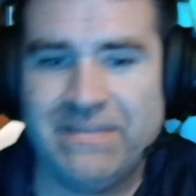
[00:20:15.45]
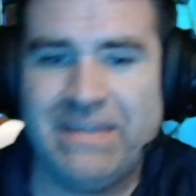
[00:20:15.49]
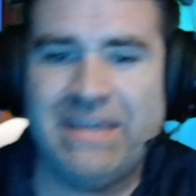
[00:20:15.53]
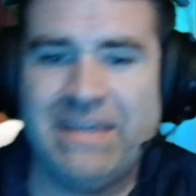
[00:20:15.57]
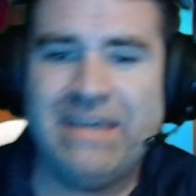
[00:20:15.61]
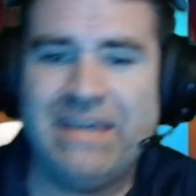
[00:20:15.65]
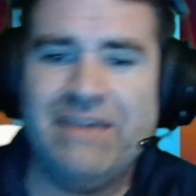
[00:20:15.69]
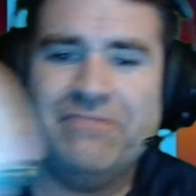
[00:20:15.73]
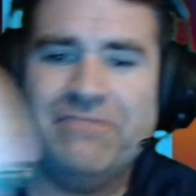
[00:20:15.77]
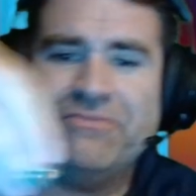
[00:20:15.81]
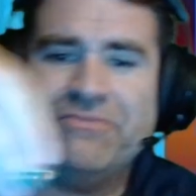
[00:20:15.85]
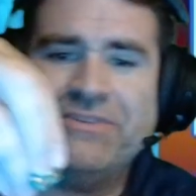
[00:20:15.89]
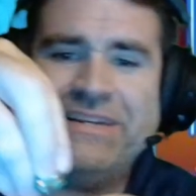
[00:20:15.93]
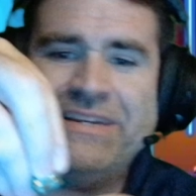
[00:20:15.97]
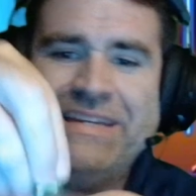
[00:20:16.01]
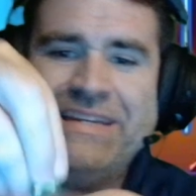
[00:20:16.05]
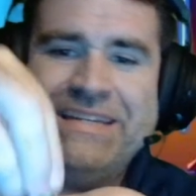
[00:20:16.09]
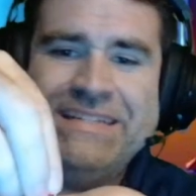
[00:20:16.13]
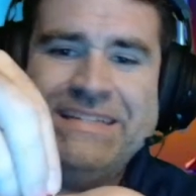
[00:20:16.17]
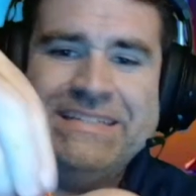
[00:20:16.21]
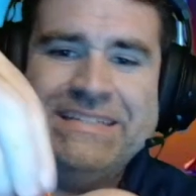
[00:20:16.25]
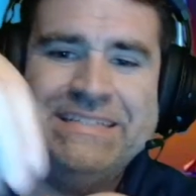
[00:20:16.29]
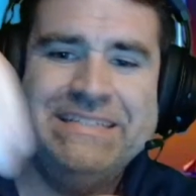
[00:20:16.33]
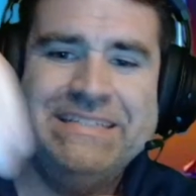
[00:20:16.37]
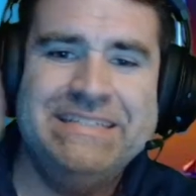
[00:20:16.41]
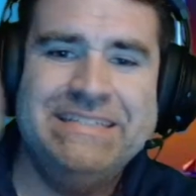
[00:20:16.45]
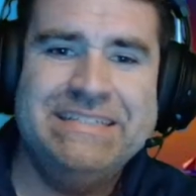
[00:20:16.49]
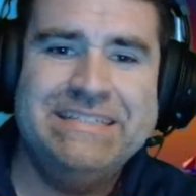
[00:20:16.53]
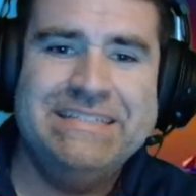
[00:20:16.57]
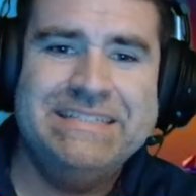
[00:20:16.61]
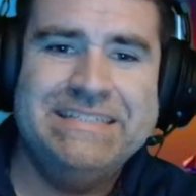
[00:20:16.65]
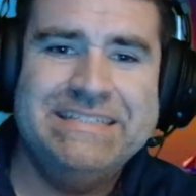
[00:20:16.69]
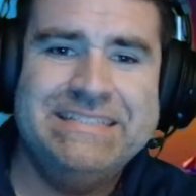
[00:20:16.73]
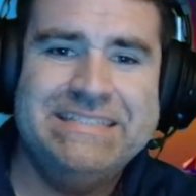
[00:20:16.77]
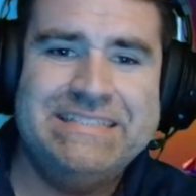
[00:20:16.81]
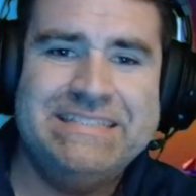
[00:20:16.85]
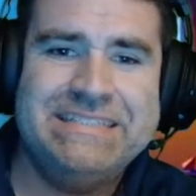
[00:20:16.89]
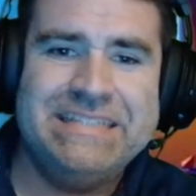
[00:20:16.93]
every
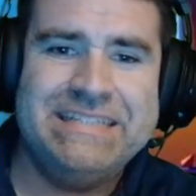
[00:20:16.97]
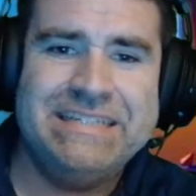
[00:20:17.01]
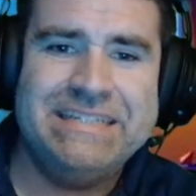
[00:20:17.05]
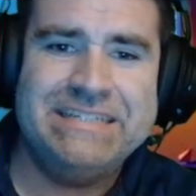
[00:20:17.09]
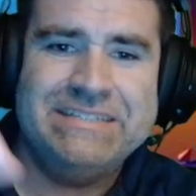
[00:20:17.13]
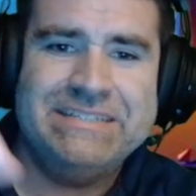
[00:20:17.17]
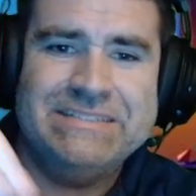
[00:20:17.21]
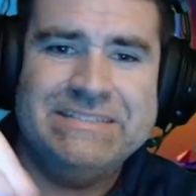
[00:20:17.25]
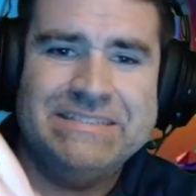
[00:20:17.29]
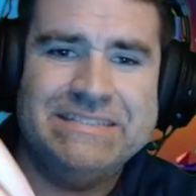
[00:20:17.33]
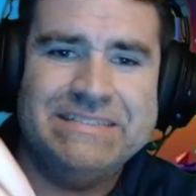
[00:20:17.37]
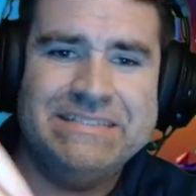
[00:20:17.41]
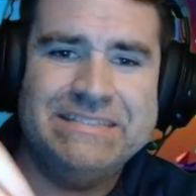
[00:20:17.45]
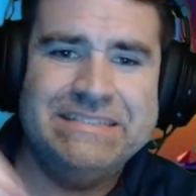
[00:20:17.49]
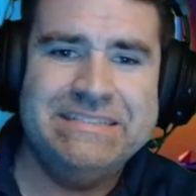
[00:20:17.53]
single